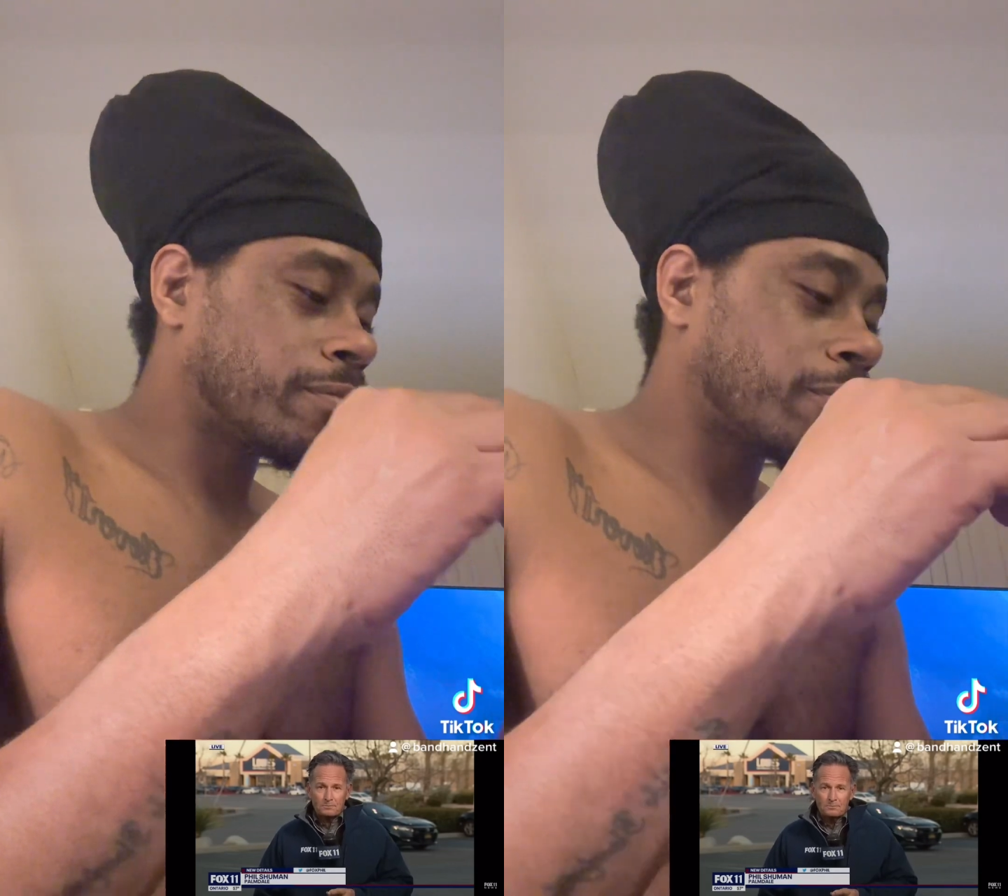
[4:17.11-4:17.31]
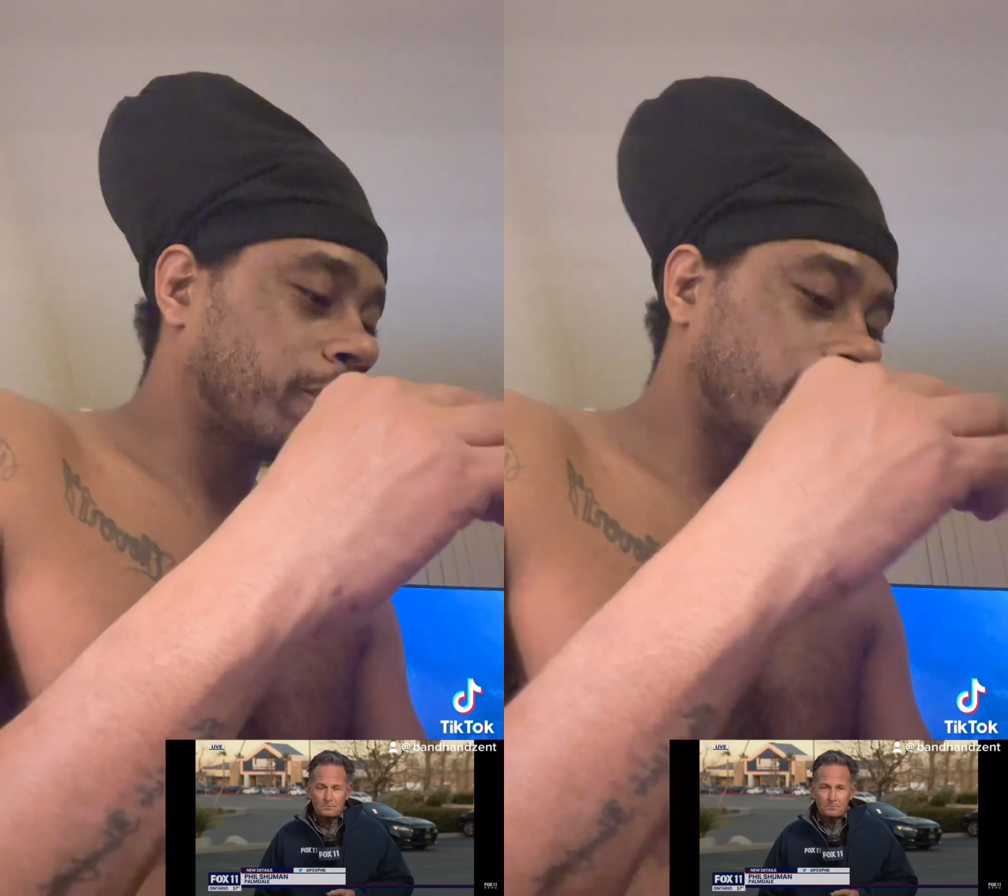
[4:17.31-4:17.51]

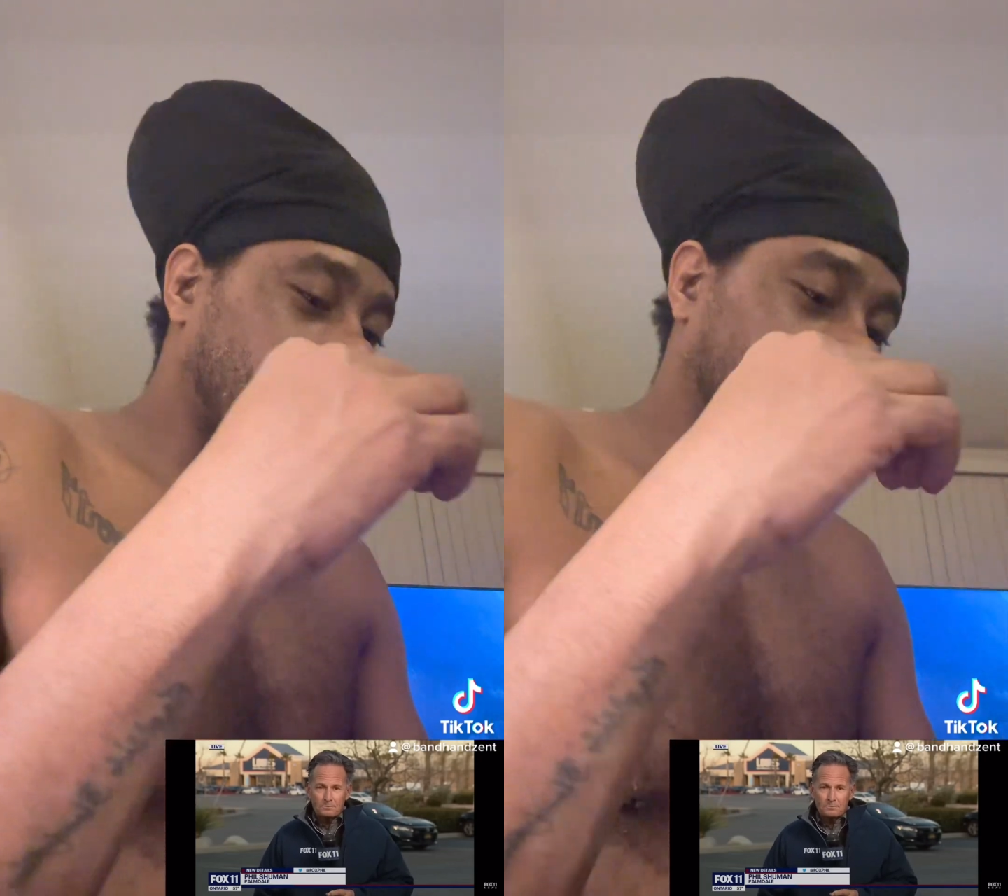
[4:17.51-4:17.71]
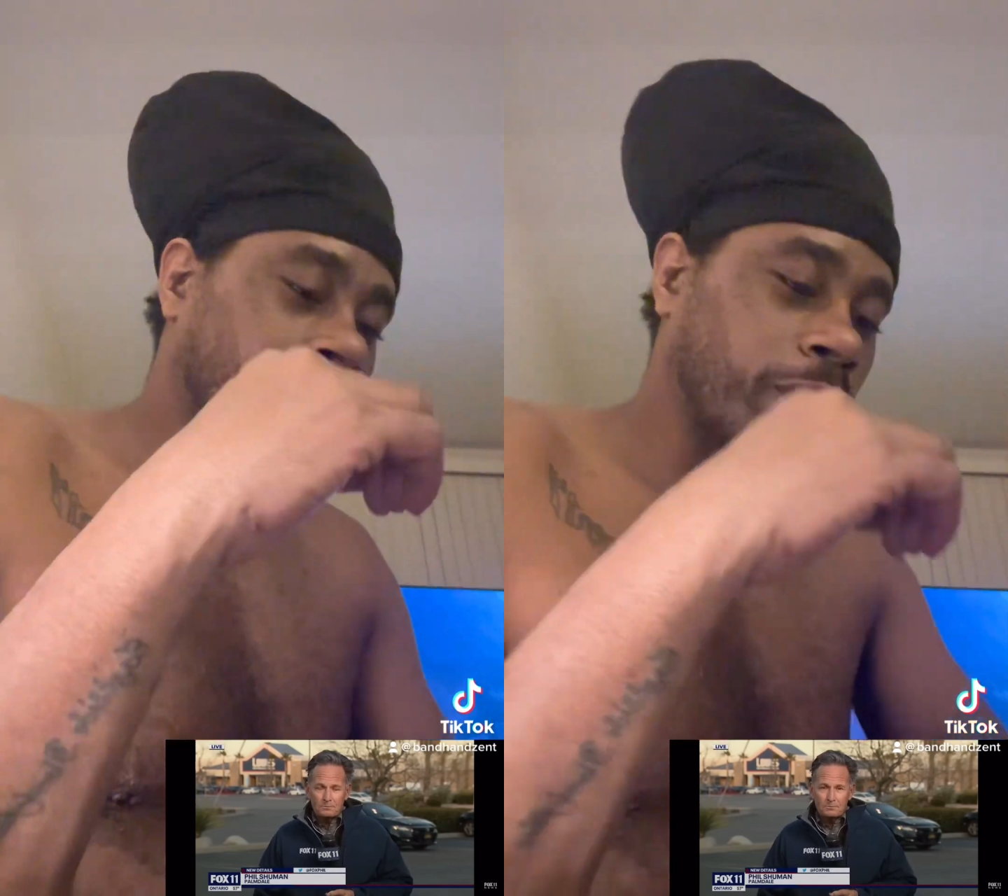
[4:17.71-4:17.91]
no
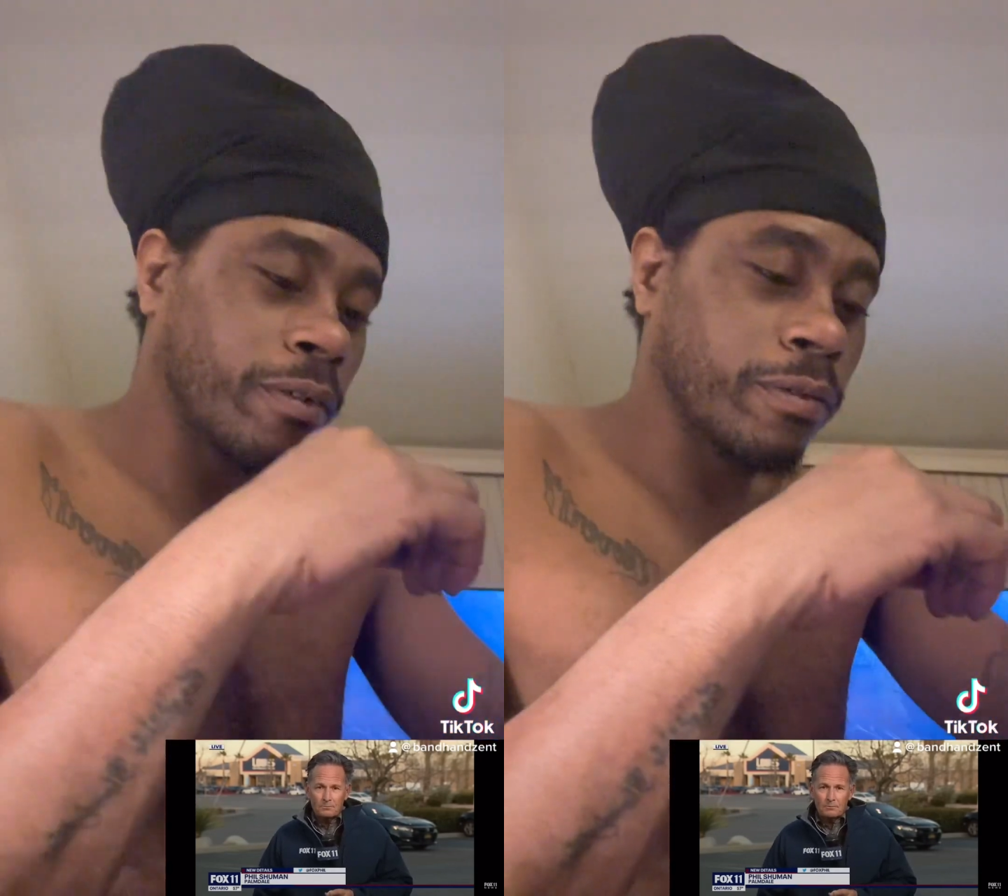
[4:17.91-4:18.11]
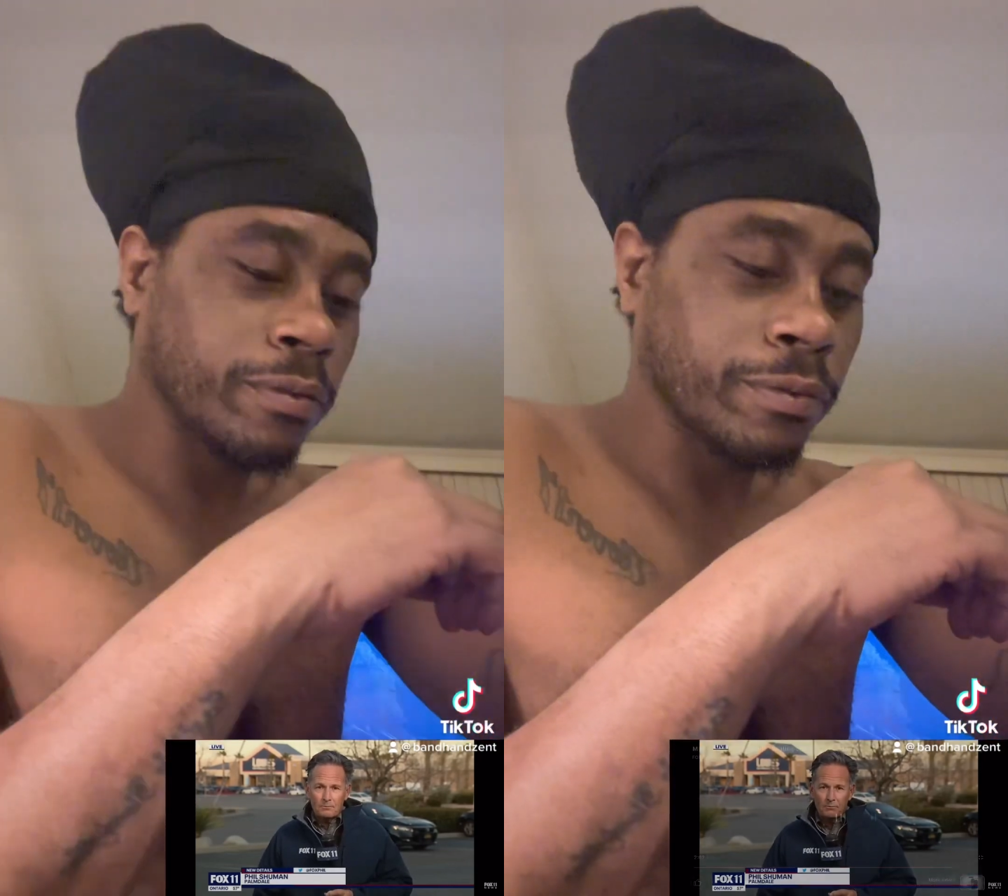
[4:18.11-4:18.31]
charges
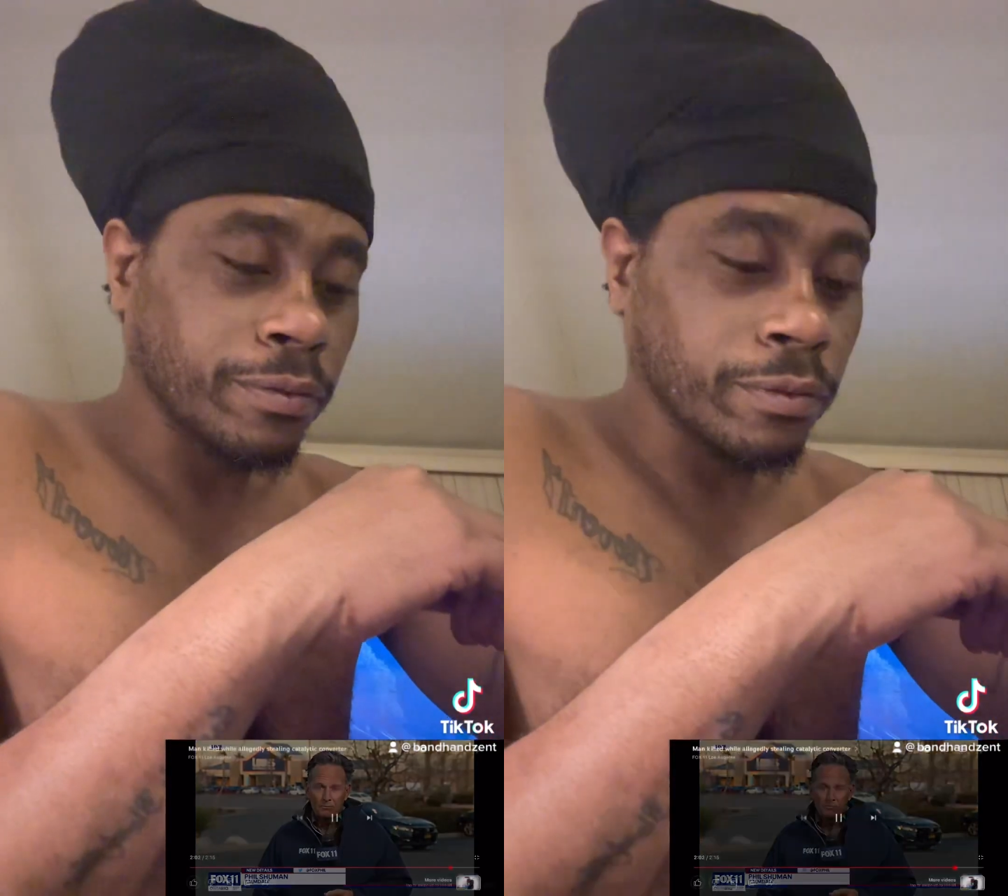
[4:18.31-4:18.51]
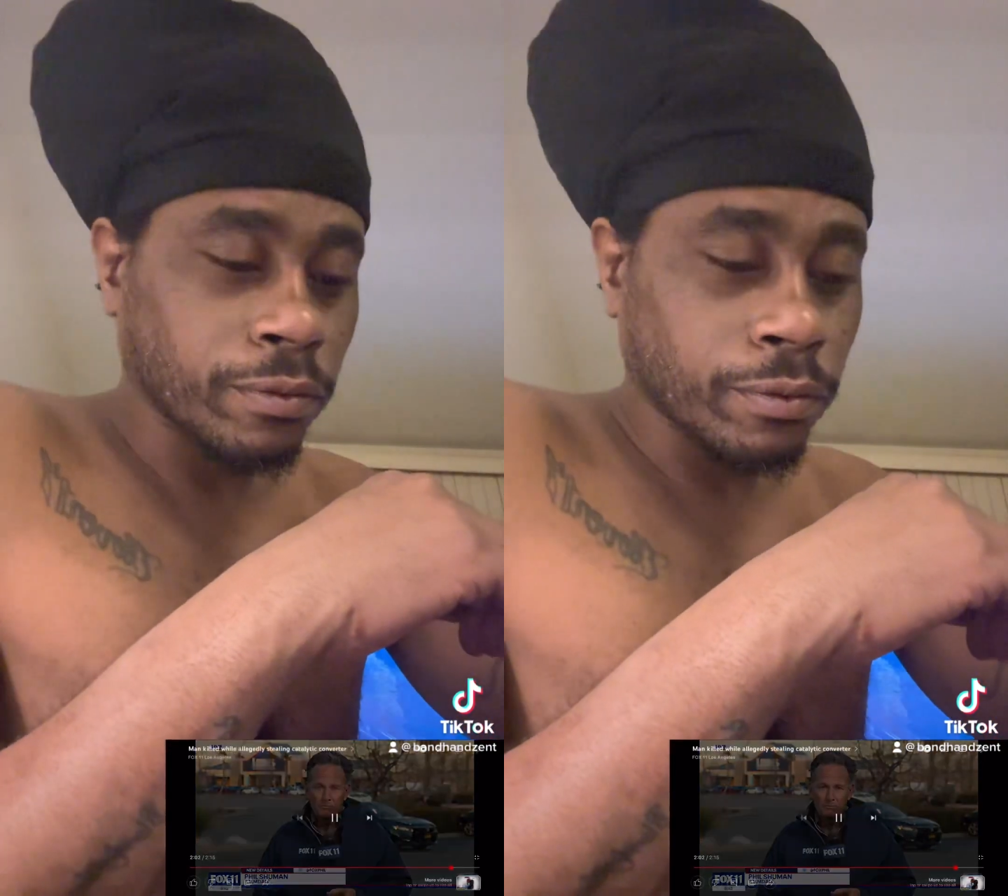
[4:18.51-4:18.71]
for her.